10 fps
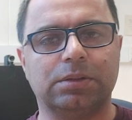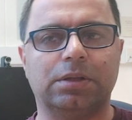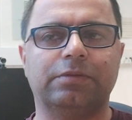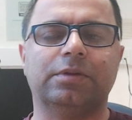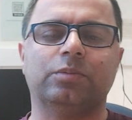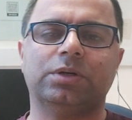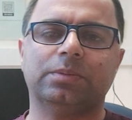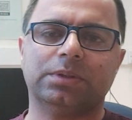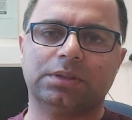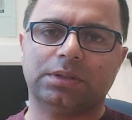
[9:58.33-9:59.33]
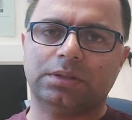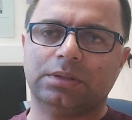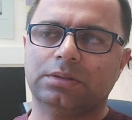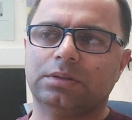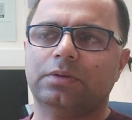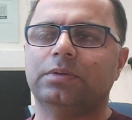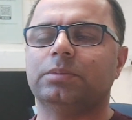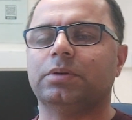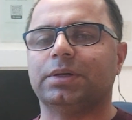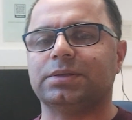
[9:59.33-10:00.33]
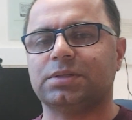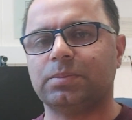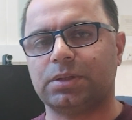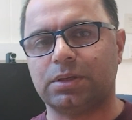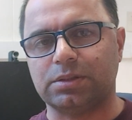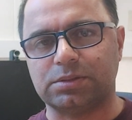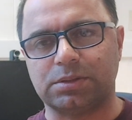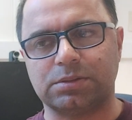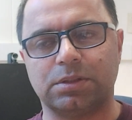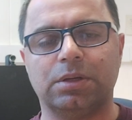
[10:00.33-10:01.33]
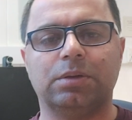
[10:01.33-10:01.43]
give them vitamin K, give them tranexamic acid,